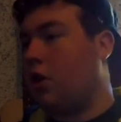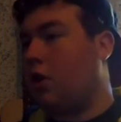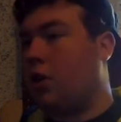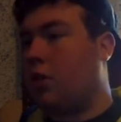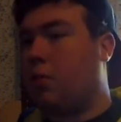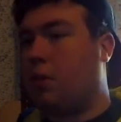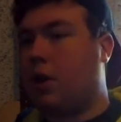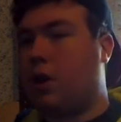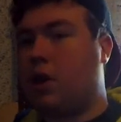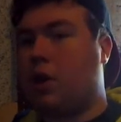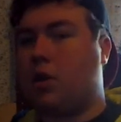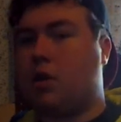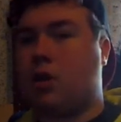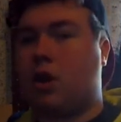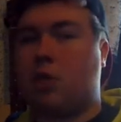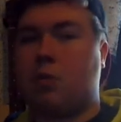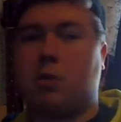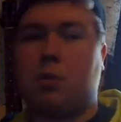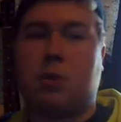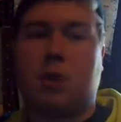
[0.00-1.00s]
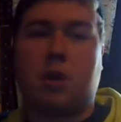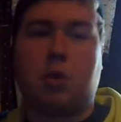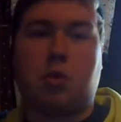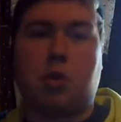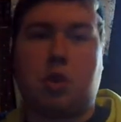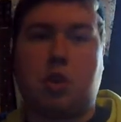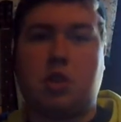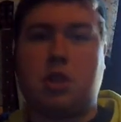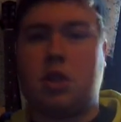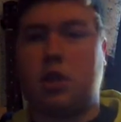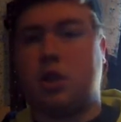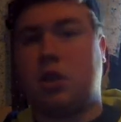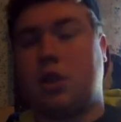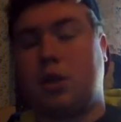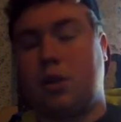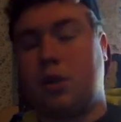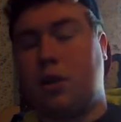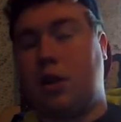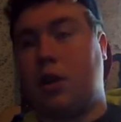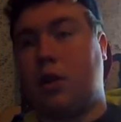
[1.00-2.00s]
The band, coming back with a sixth
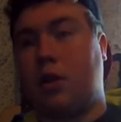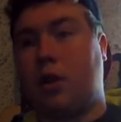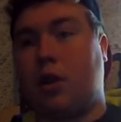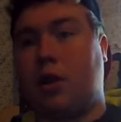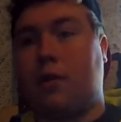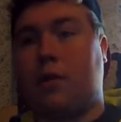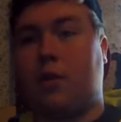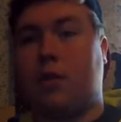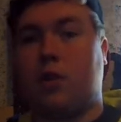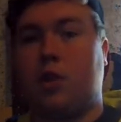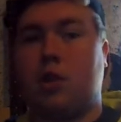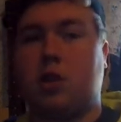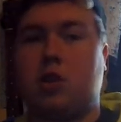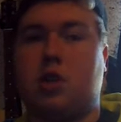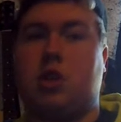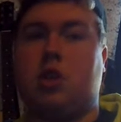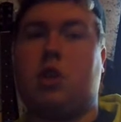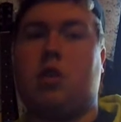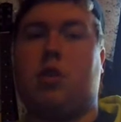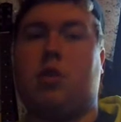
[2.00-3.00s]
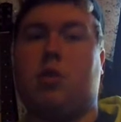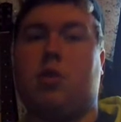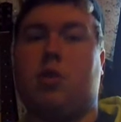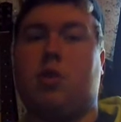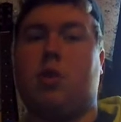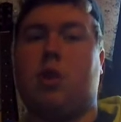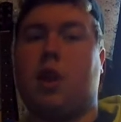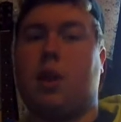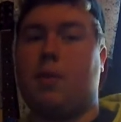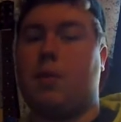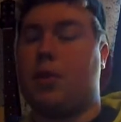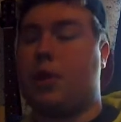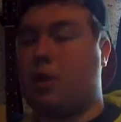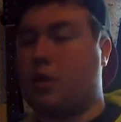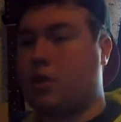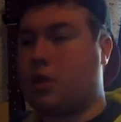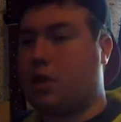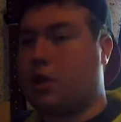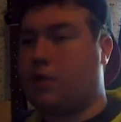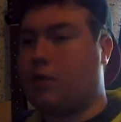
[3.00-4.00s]
studio effort this year named
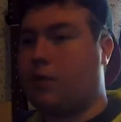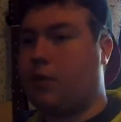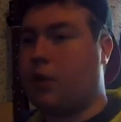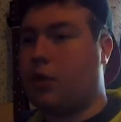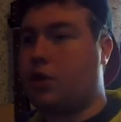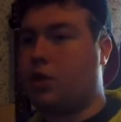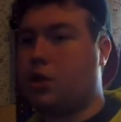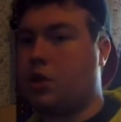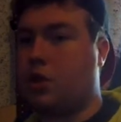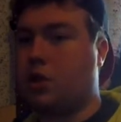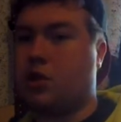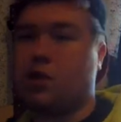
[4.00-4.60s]
13 Voices,